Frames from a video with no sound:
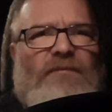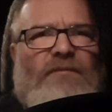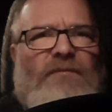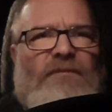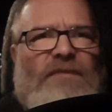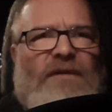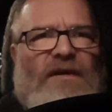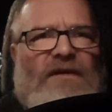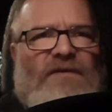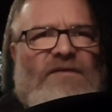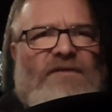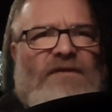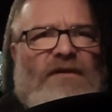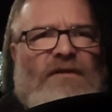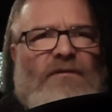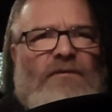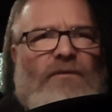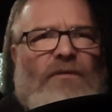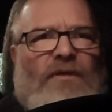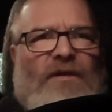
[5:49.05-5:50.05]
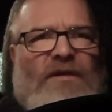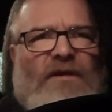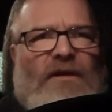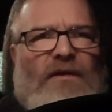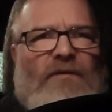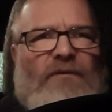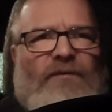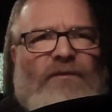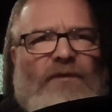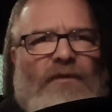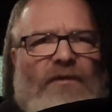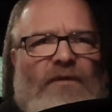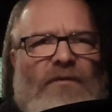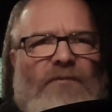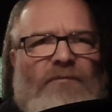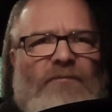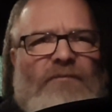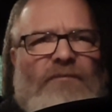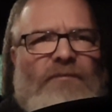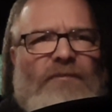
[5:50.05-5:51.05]
things didn't work out for him.
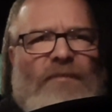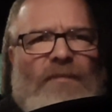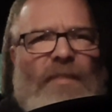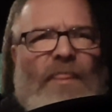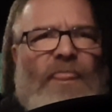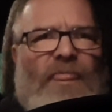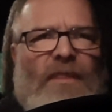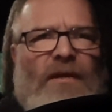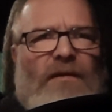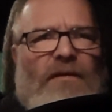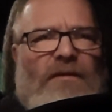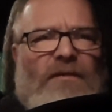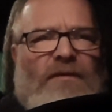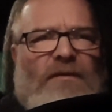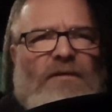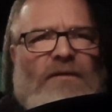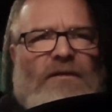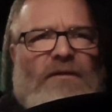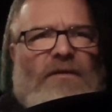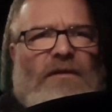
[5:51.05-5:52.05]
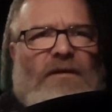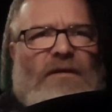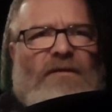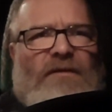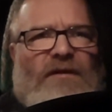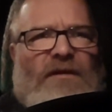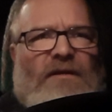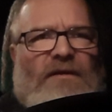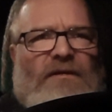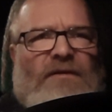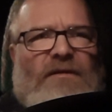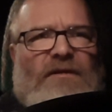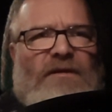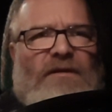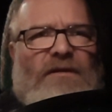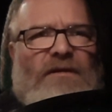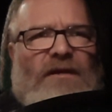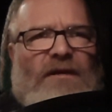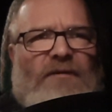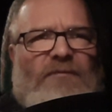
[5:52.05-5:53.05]
And then
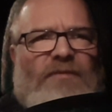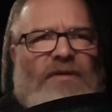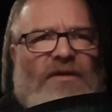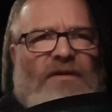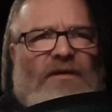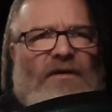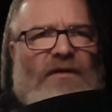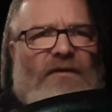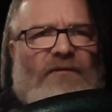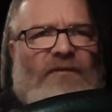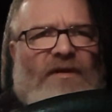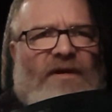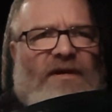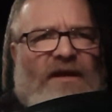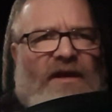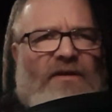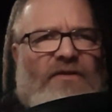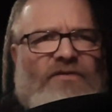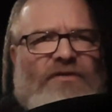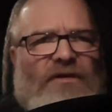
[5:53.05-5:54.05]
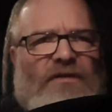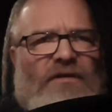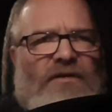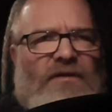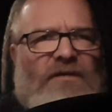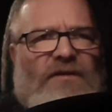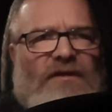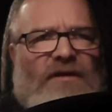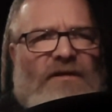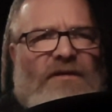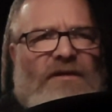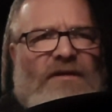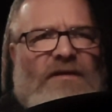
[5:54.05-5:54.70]
he had been on vacation, and then